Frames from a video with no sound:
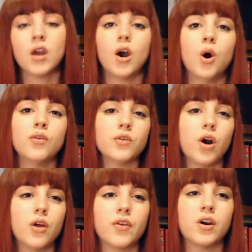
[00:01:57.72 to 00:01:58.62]

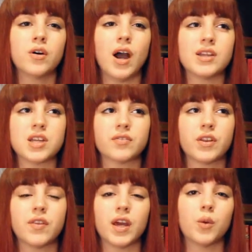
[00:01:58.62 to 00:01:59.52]
Overall though, I definitely
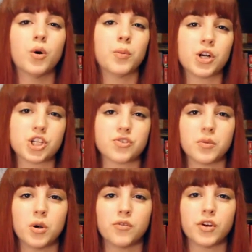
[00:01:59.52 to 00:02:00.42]
think I will purchase from
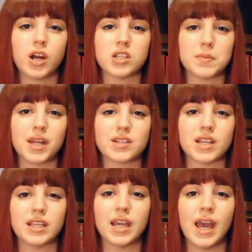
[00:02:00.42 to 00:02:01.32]
Ofra Cosmetics
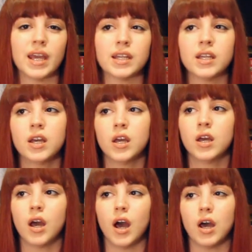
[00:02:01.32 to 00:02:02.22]
again.
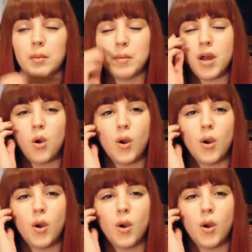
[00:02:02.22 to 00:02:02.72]
I'm not